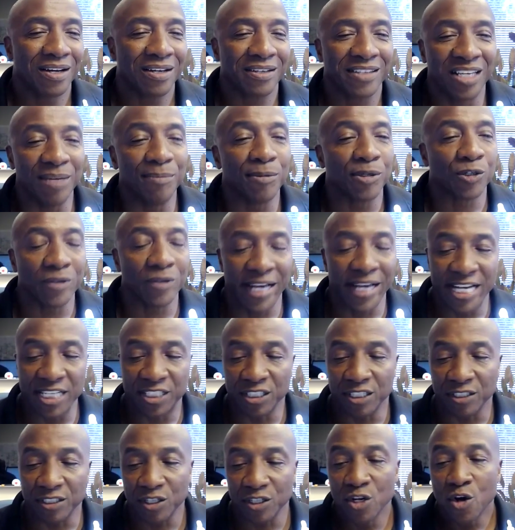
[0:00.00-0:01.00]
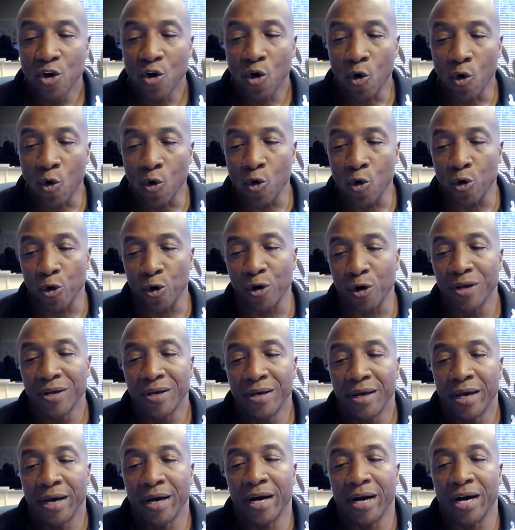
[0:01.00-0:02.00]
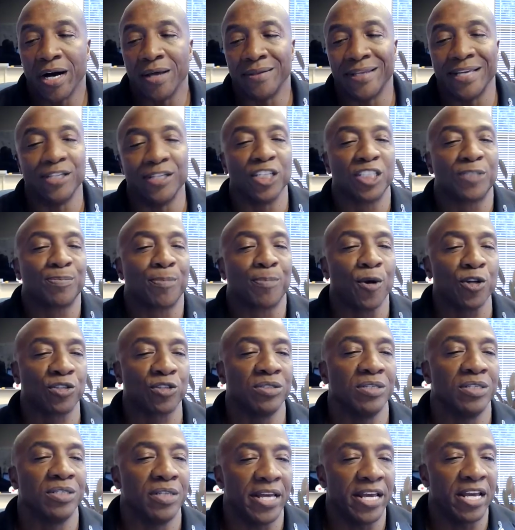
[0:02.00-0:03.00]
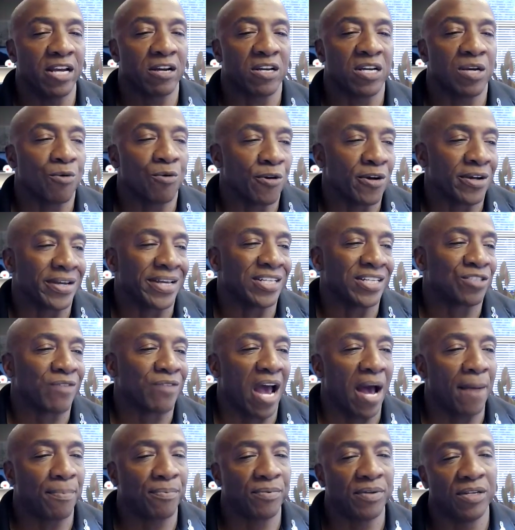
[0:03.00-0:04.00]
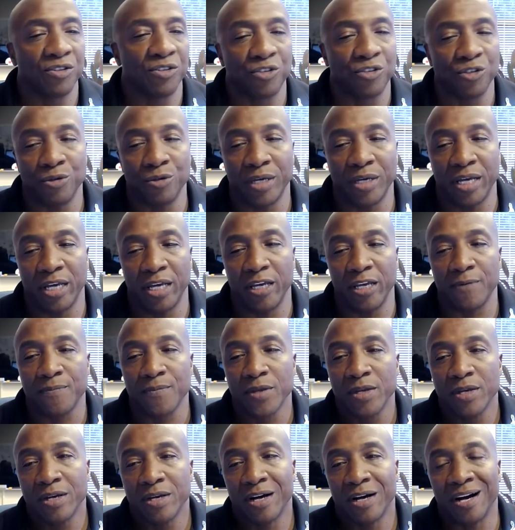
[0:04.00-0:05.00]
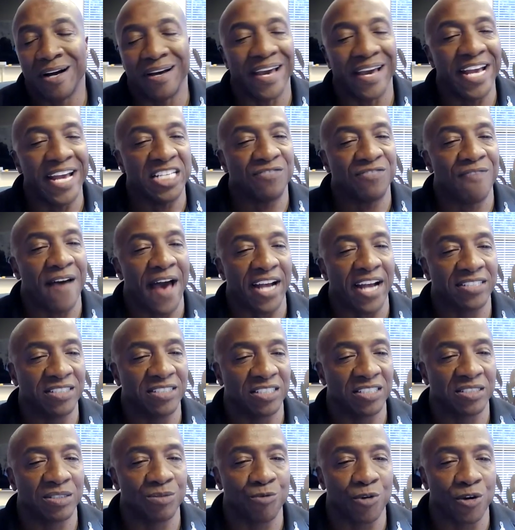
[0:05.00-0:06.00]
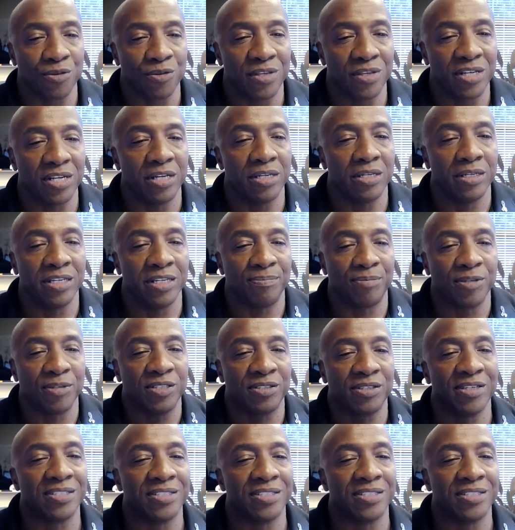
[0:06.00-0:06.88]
chemical agent, or they disperse it in an area where it gets trapped into a HVAC system where then it empties the